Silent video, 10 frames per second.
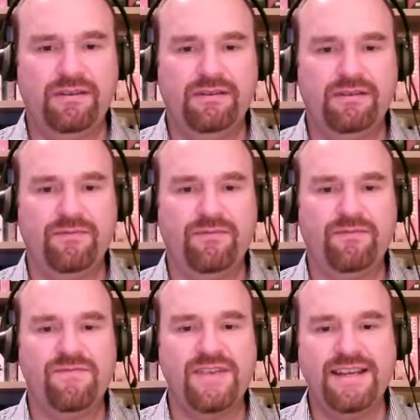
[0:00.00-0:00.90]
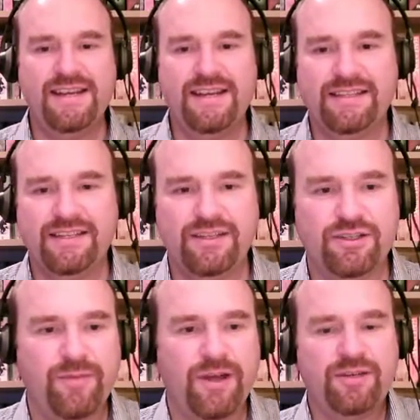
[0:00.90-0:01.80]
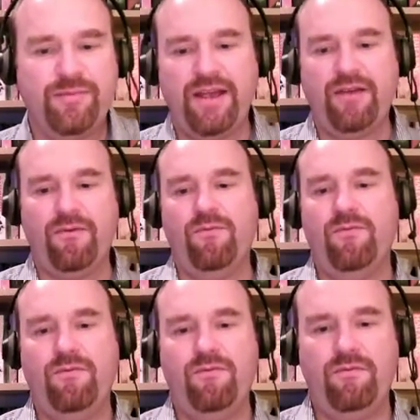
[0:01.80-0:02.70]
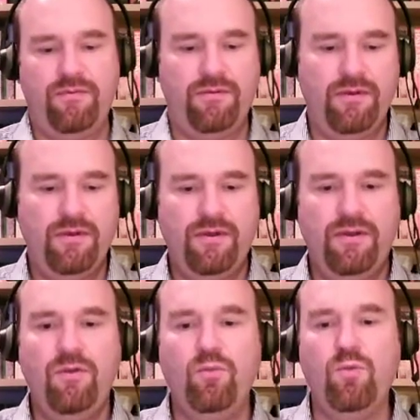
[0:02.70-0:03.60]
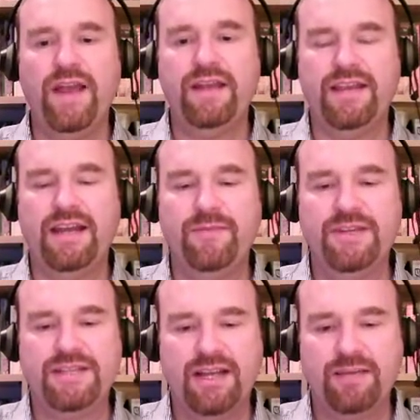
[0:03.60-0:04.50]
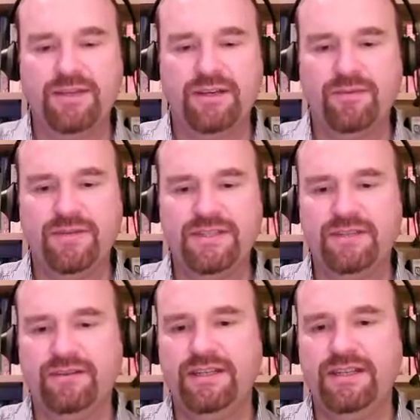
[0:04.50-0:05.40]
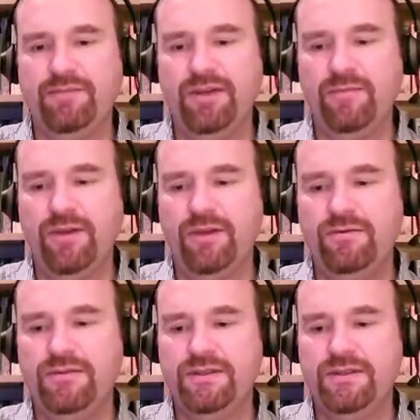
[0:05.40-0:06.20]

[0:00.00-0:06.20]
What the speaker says: don't really see too much about where the enemy's claims are. Can we see it on the Diplo mode?